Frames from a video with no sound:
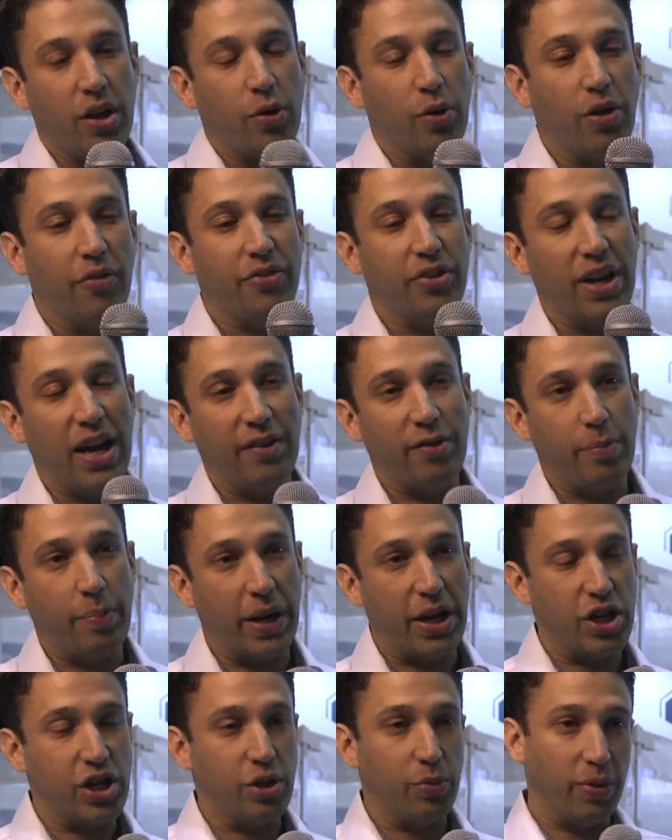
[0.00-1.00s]
you often have a
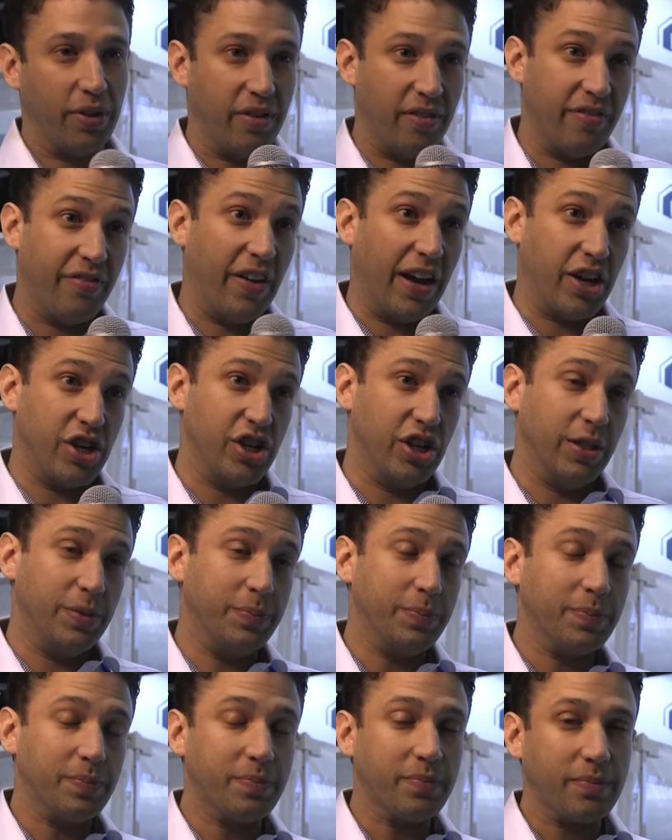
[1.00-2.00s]
patient with an
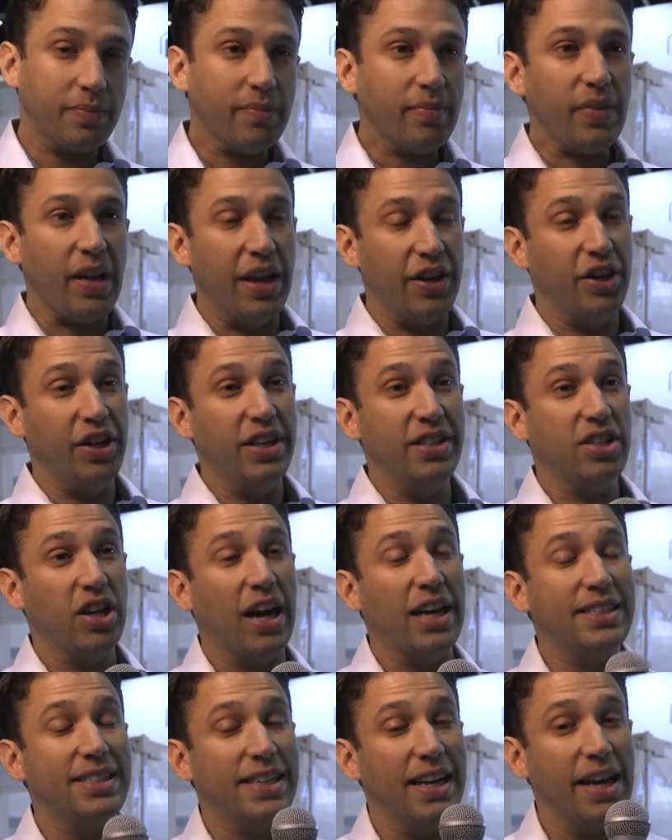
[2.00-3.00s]
infection and you need to
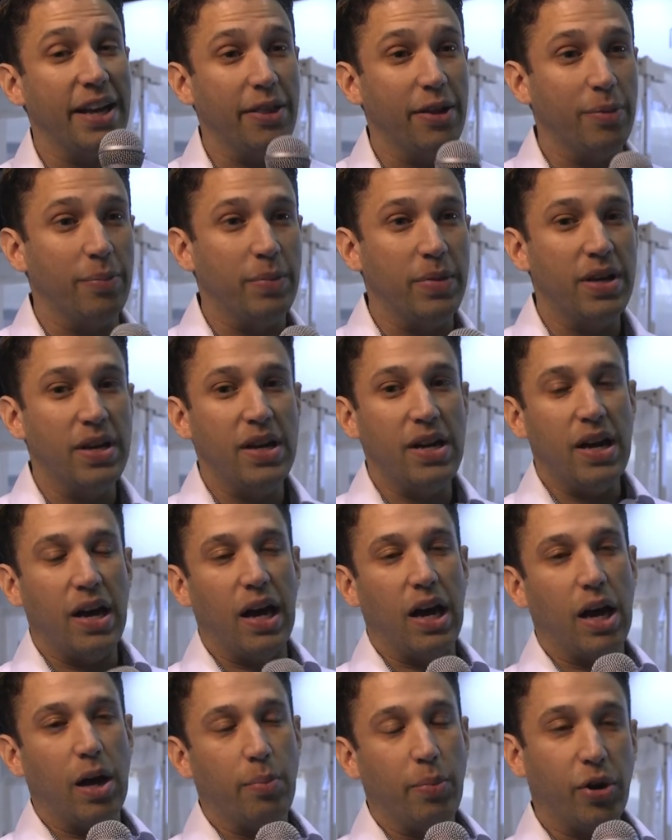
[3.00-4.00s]
isolate them.
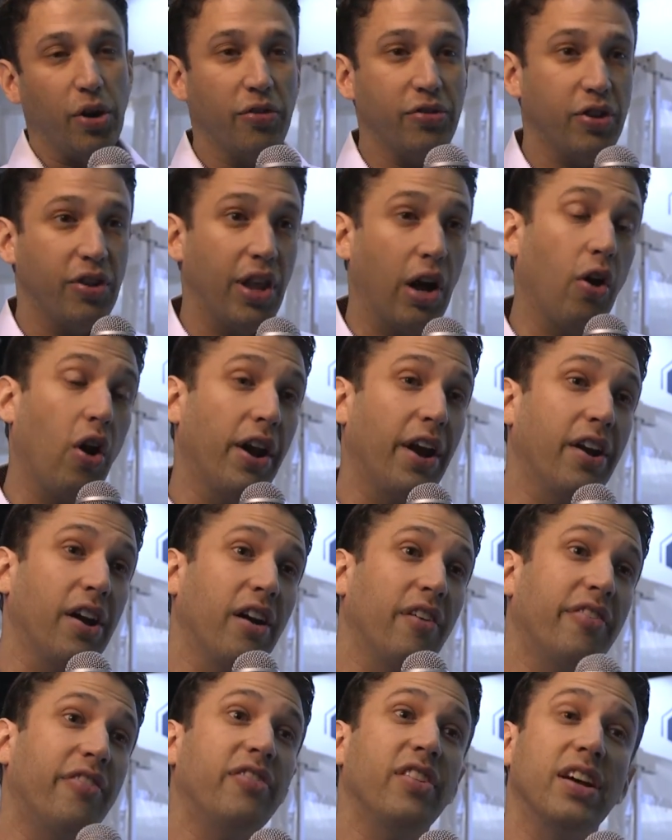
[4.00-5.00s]
Um, but often there aren't
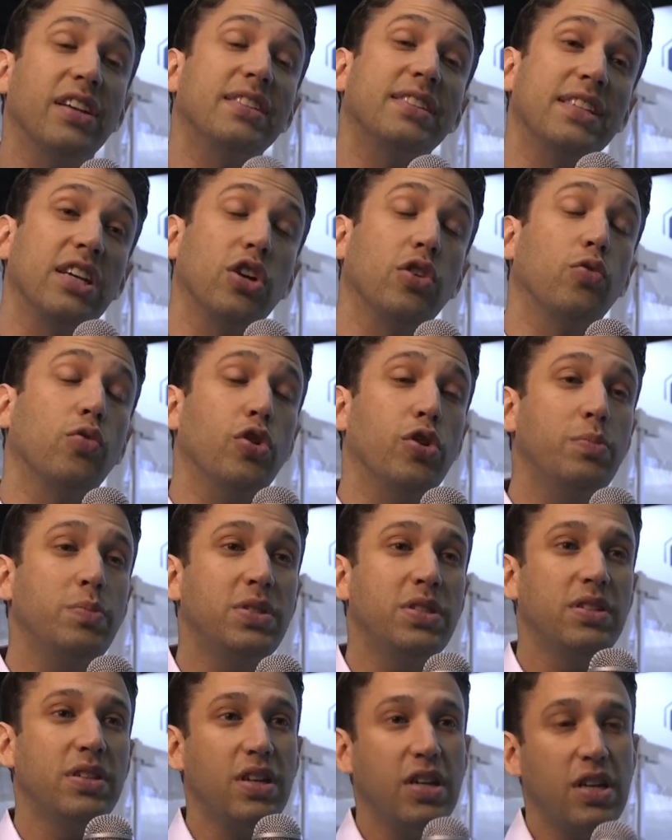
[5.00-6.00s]
enough uh, single
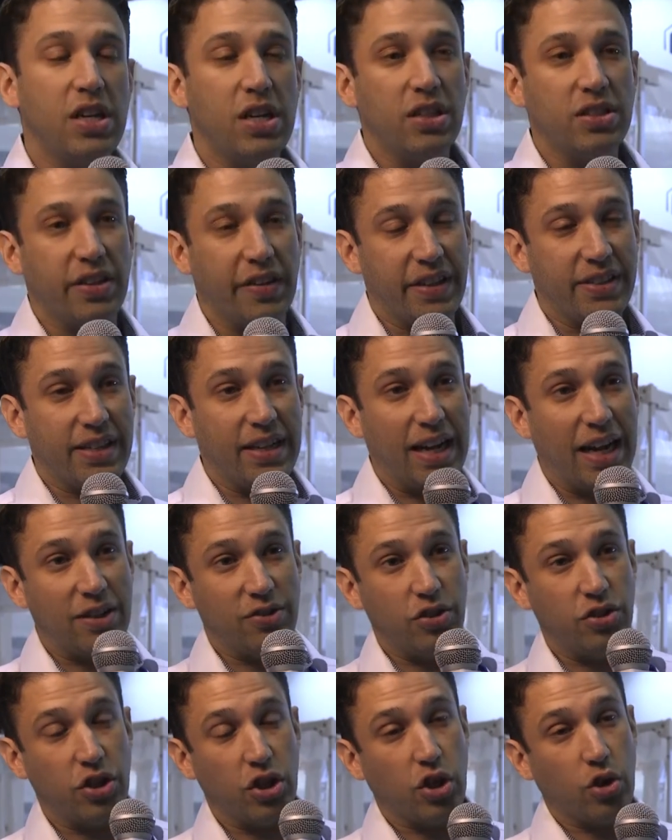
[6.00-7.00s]
rooms. So this
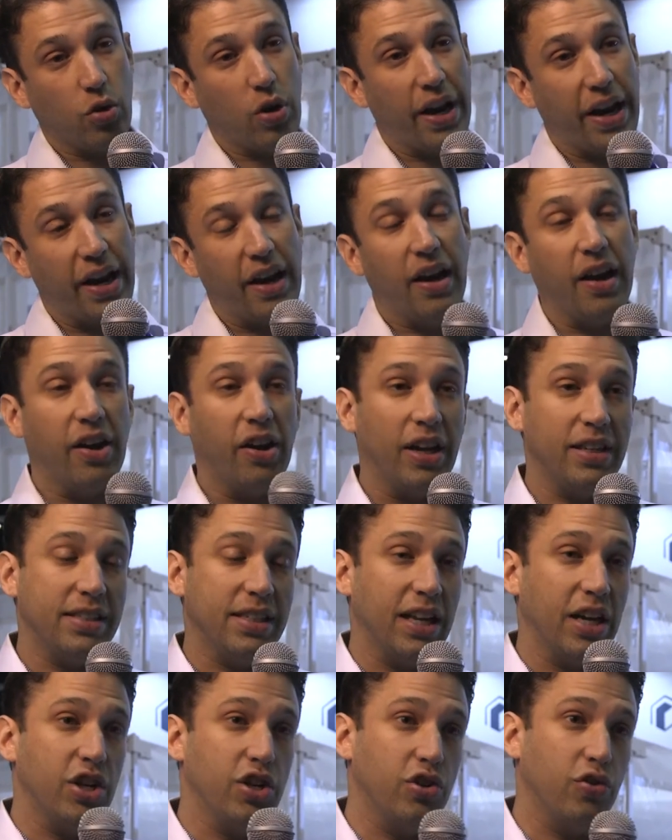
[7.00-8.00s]
allows you to create an
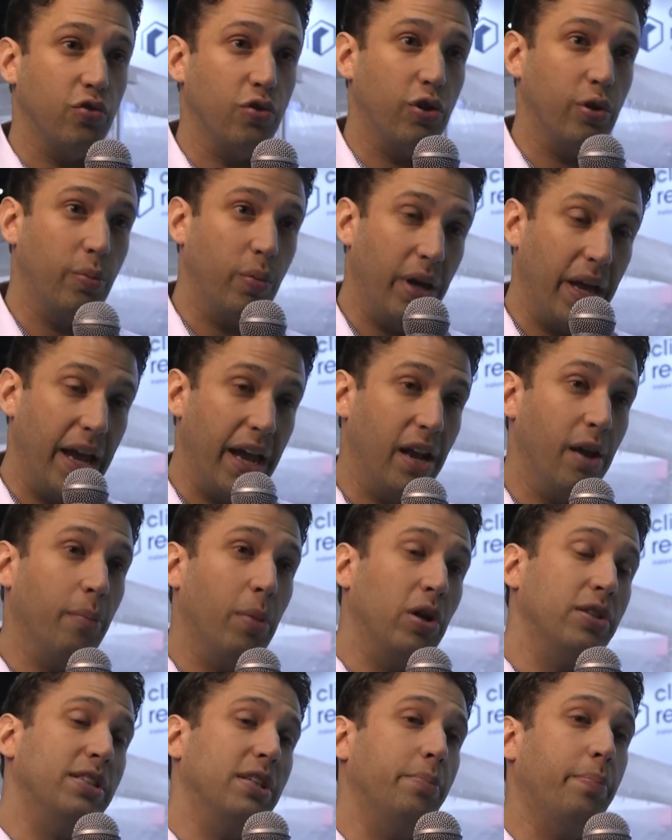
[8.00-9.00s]
isolation room in a
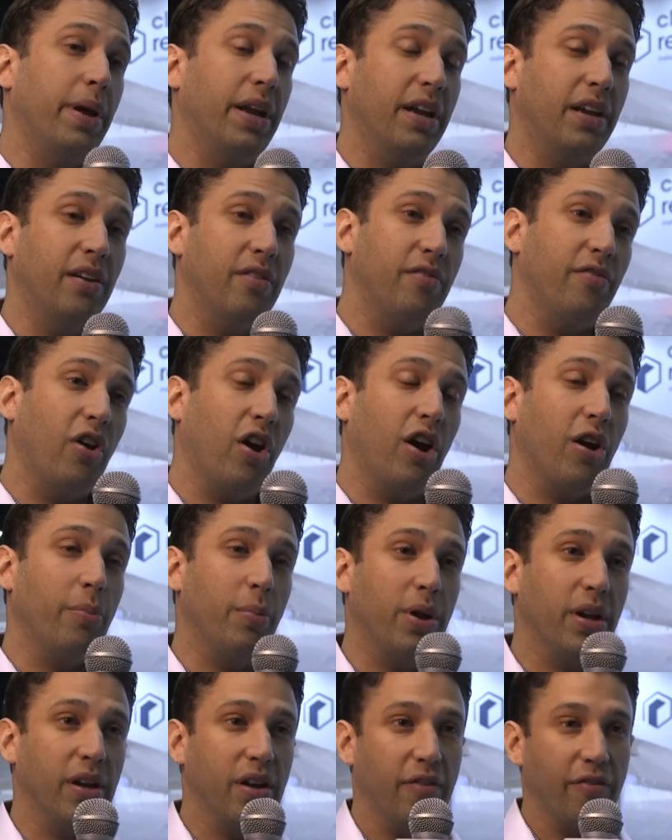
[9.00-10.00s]
multi-bedded
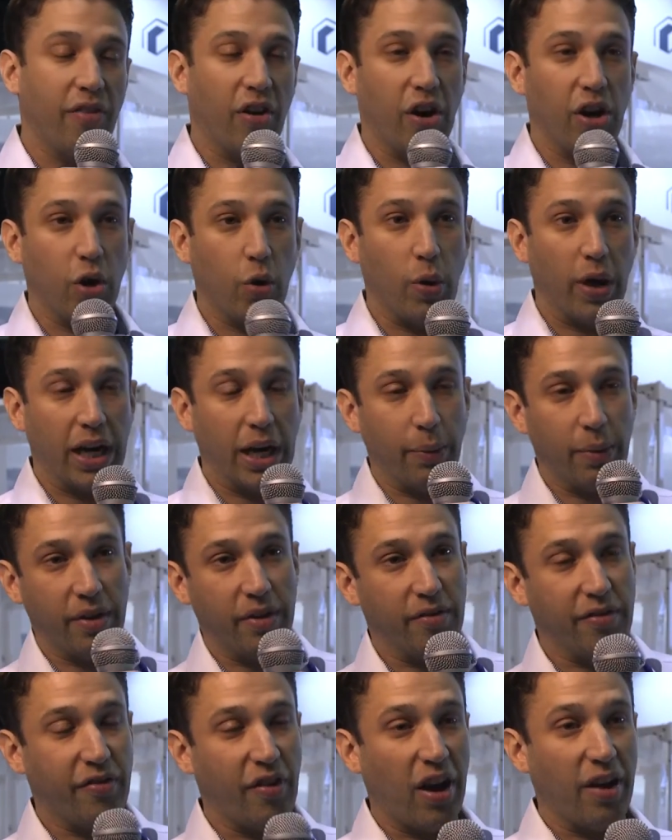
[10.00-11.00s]
environment very quickly
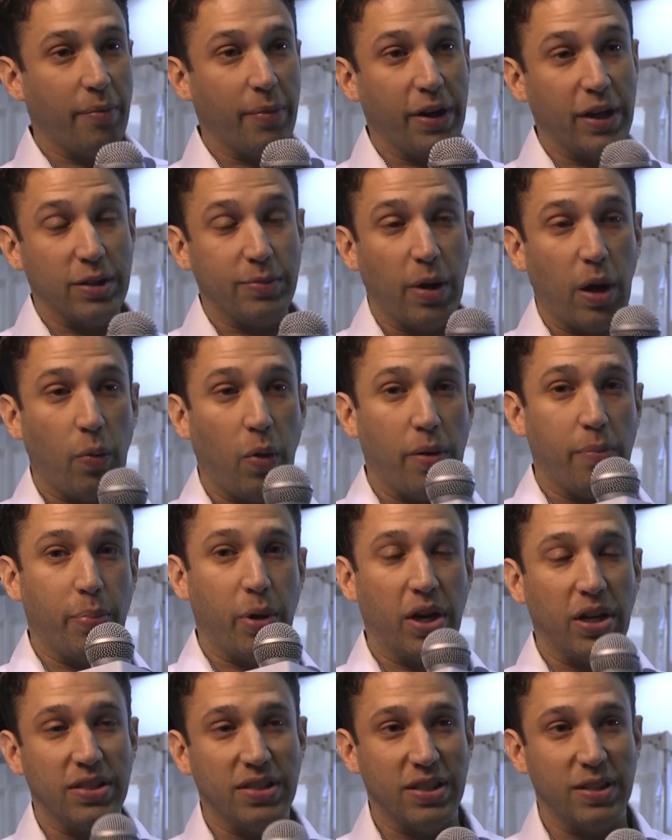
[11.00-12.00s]
within five minutes by one
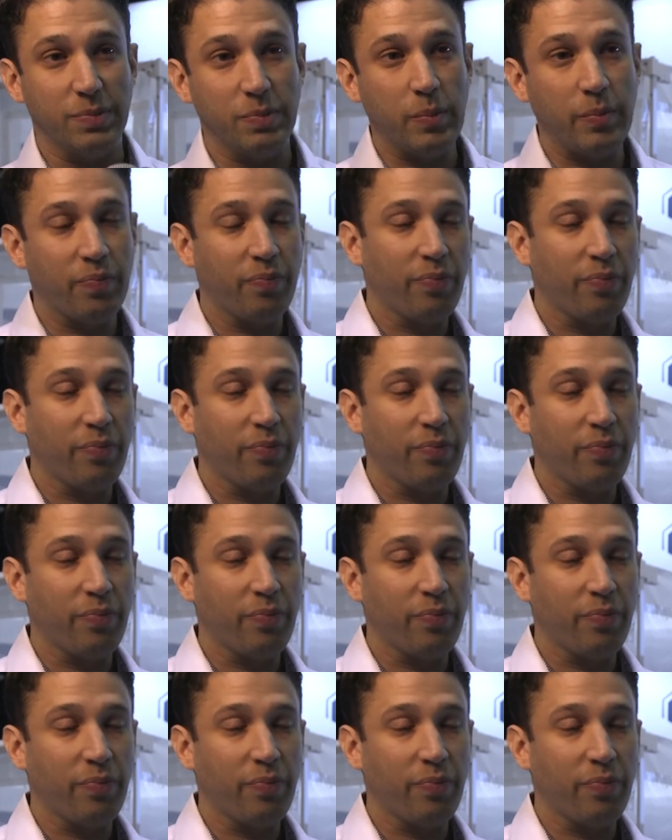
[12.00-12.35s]
person.